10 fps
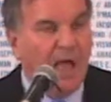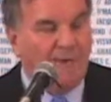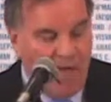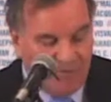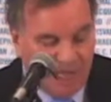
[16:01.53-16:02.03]

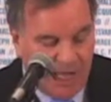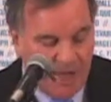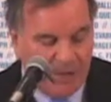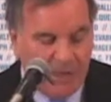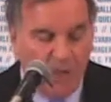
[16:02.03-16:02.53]
I've
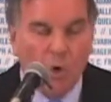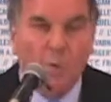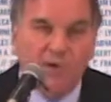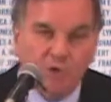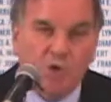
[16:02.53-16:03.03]
advocated
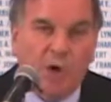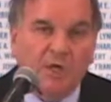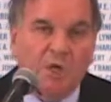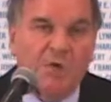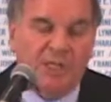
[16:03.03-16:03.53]

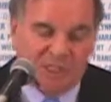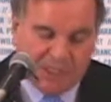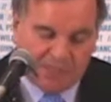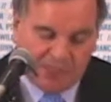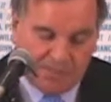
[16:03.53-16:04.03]
restructuring the
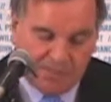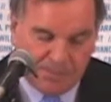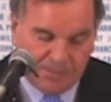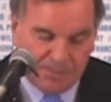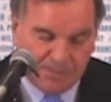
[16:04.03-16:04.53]
system
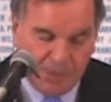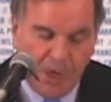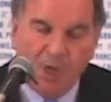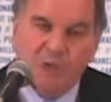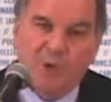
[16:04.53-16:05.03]

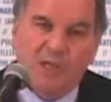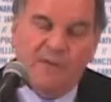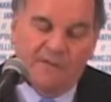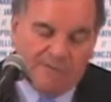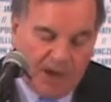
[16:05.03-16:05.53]
so that
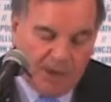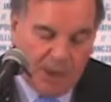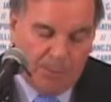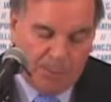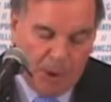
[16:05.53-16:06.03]
the
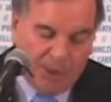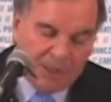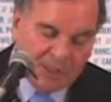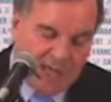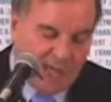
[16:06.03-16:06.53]
funding burden
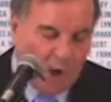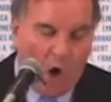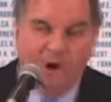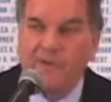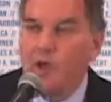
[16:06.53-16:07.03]
is taken
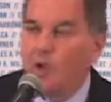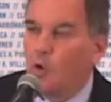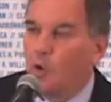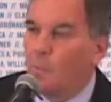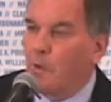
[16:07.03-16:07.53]
off
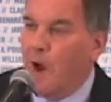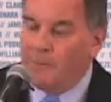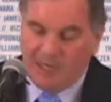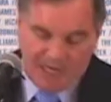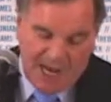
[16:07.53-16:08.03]
local
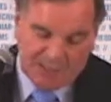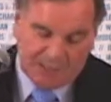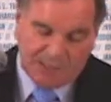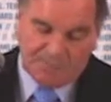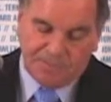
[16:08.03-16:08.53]
property
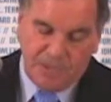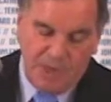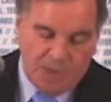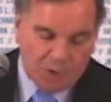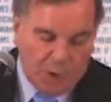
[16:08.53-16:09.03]
taxes,
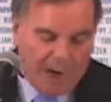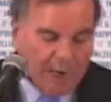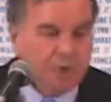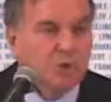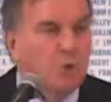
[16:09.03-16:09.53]
as
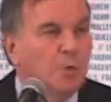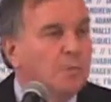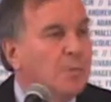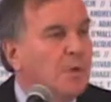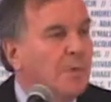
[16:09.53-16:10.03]
rightly assumed
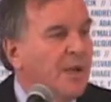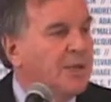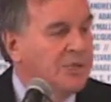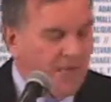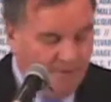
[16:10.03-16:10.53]
by the
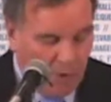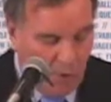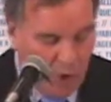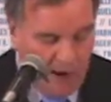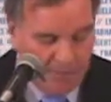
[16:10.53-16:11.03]
state of
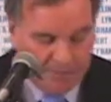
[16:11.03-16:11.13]
Illinois.